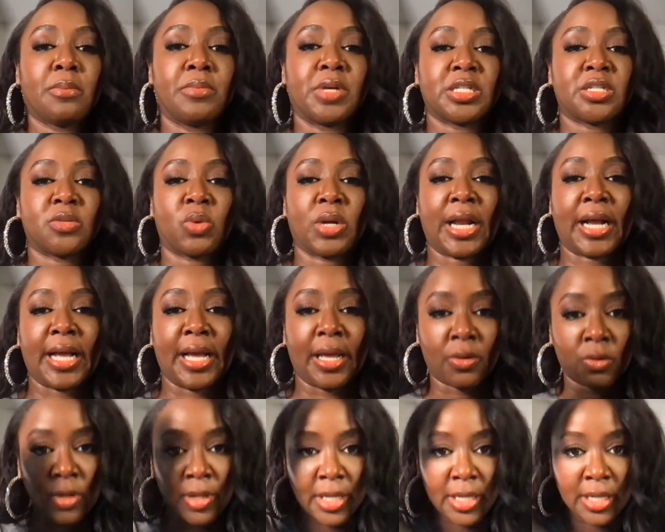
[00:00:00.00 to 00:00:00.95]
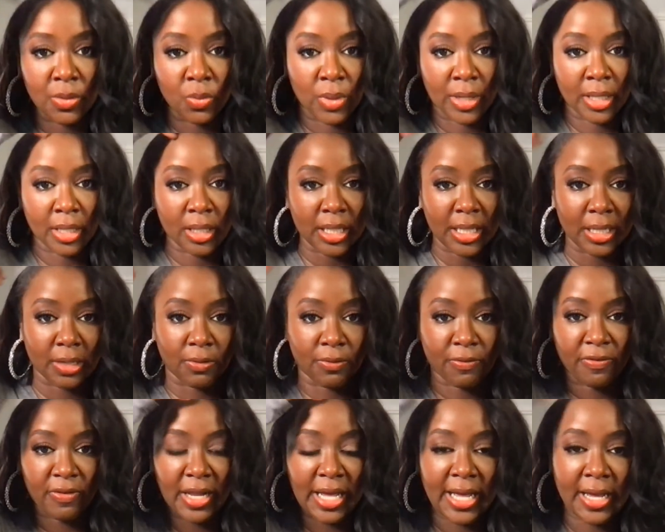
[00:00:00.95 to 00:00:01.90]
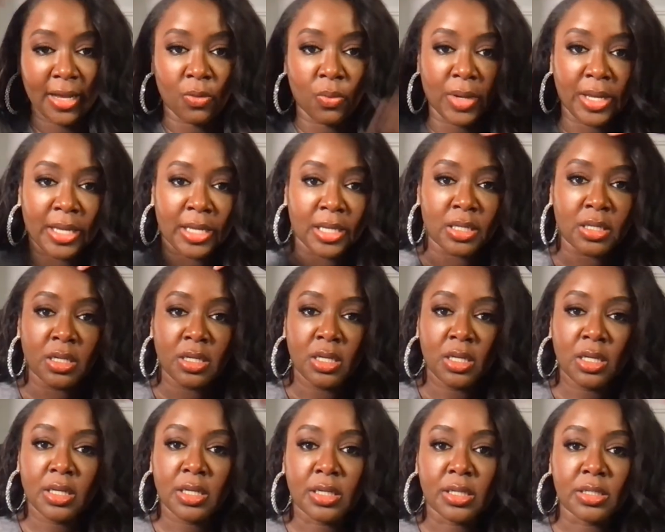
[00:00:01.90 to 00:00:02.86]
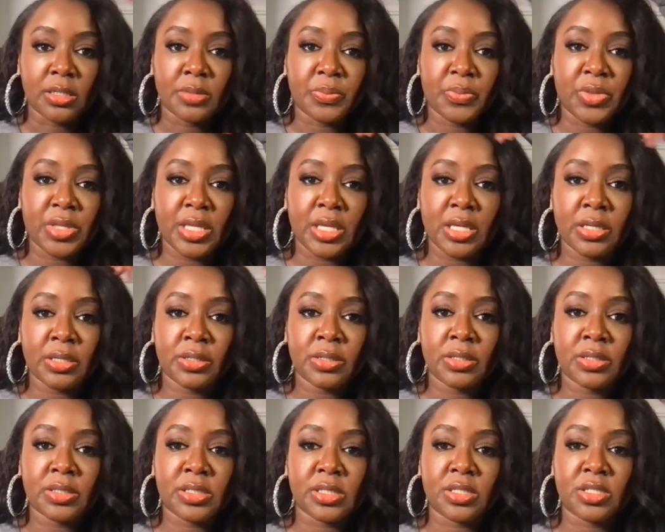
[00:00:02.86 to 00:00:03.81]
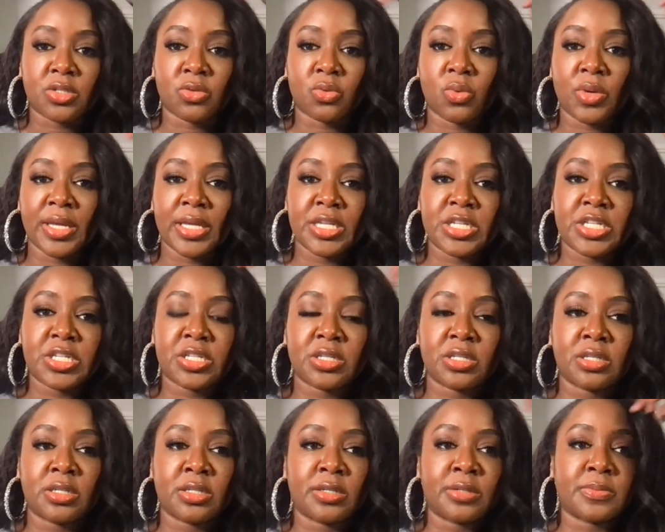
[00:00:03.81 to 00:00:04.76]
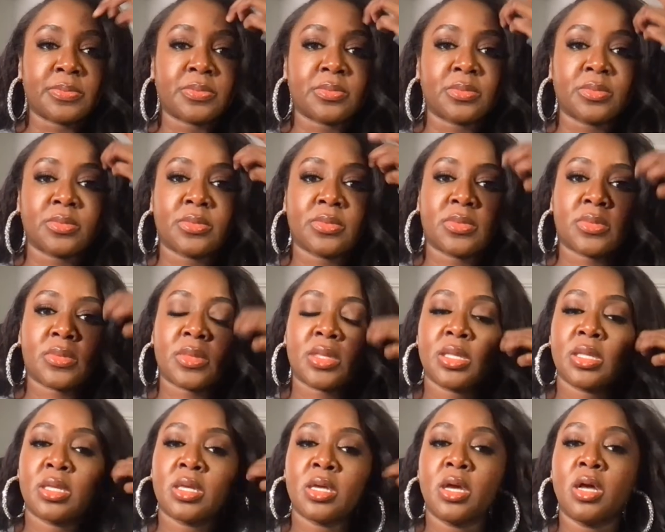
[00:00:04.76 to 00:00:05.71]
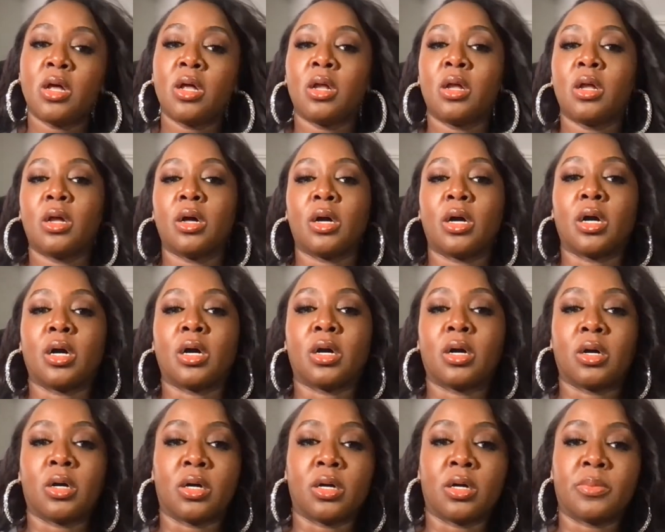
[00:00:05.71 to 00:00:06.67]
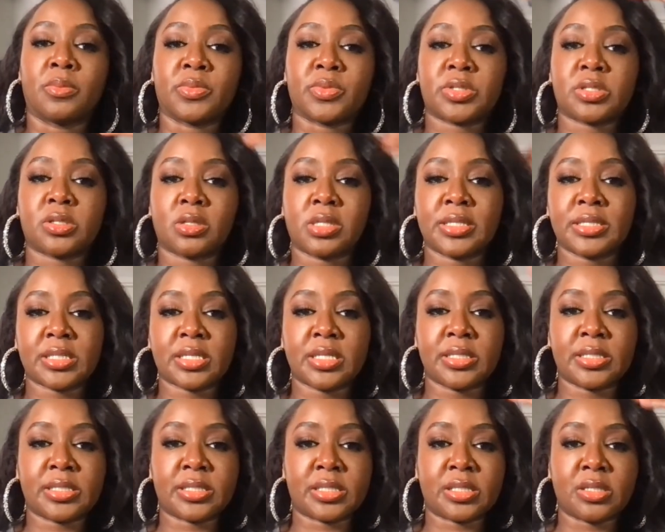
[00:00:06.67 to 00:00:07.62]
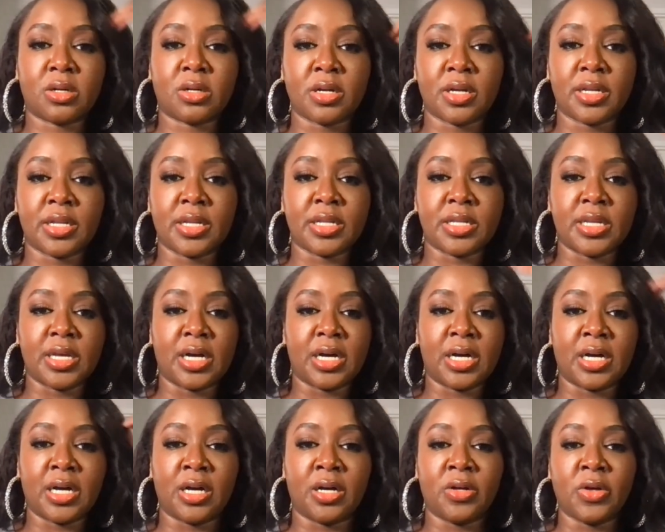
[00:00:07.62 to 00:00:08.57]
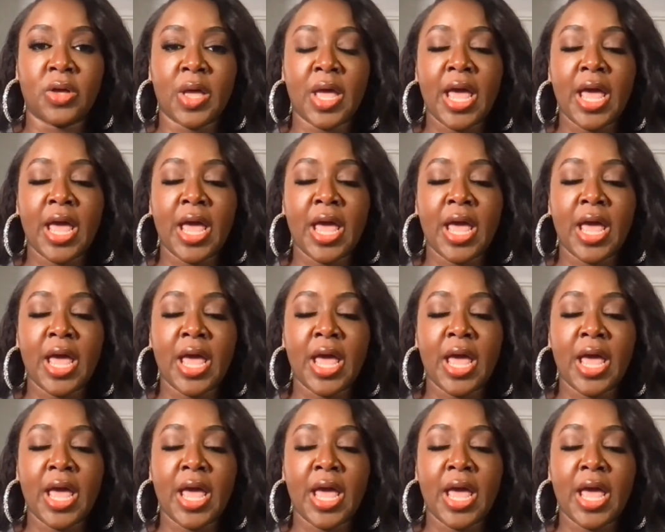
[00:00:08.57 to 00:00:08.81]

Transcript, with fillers: much of what I got on anyway. Got a little flyaway up there situation. Um, so let's get started, y'all.